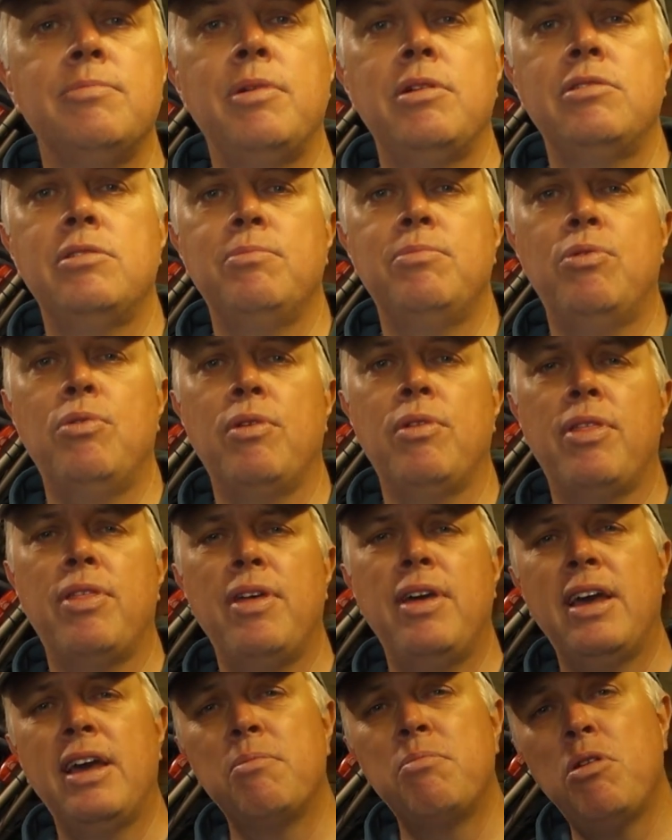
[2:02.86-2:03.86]
the most important
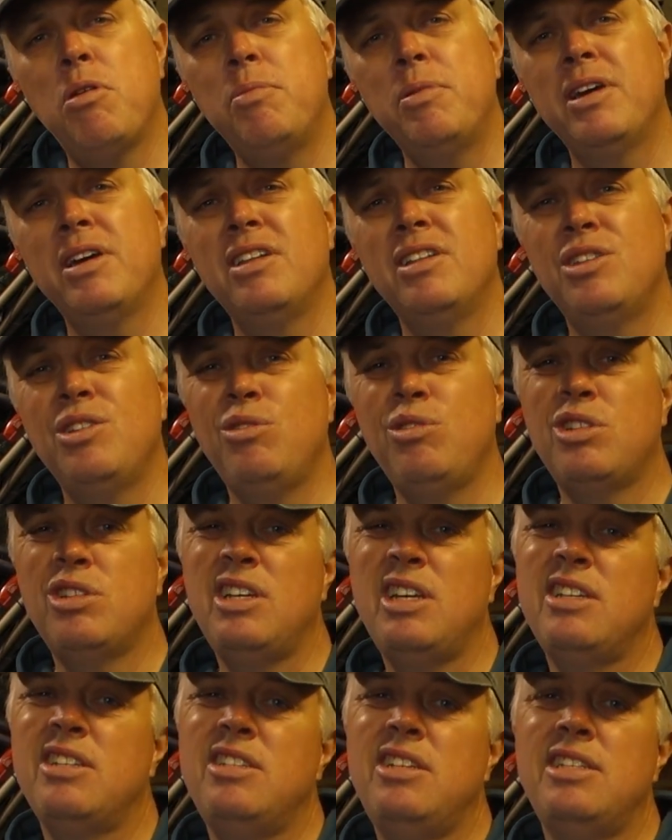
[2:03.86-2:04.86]
thing. I'm probably going to do
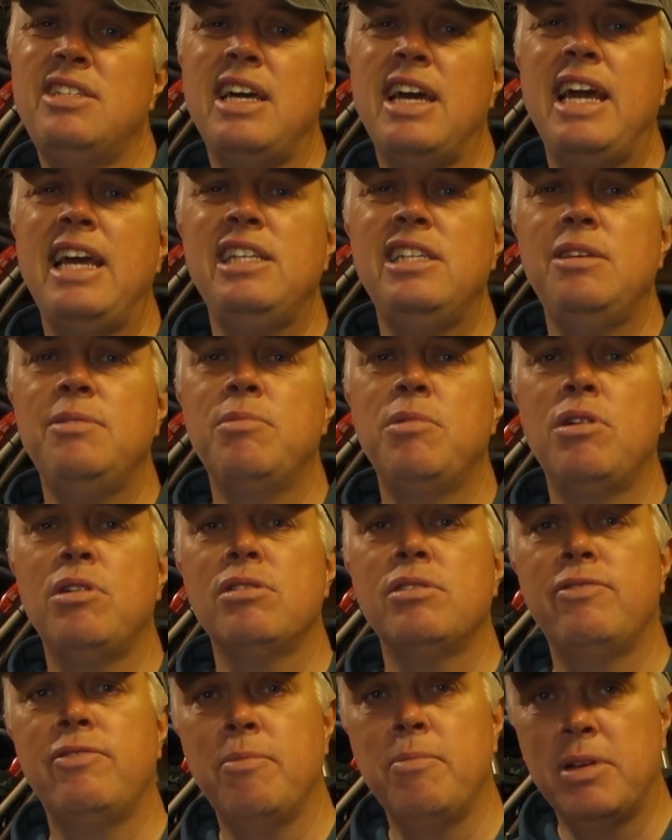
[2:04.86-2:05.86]
60 to 80
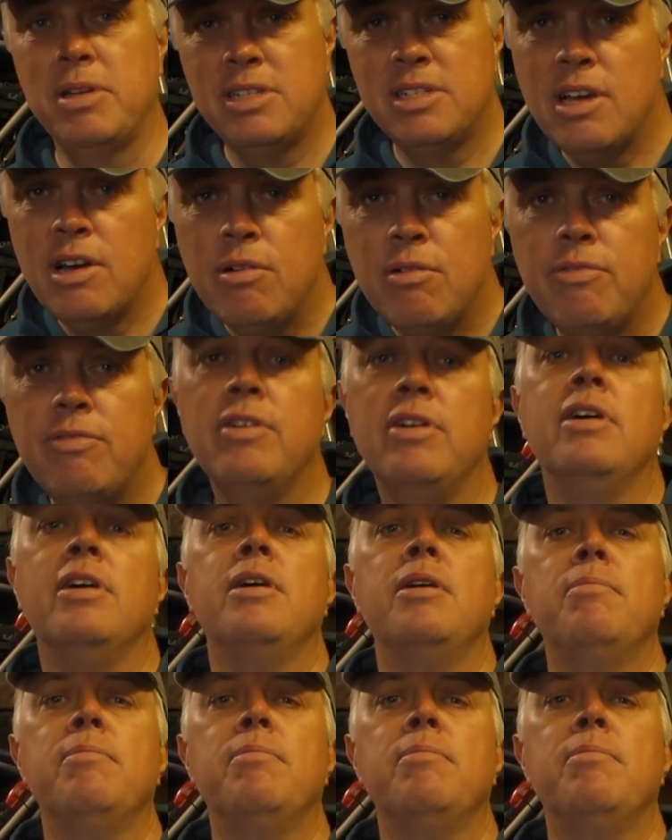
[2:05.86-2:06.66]
miles for myself.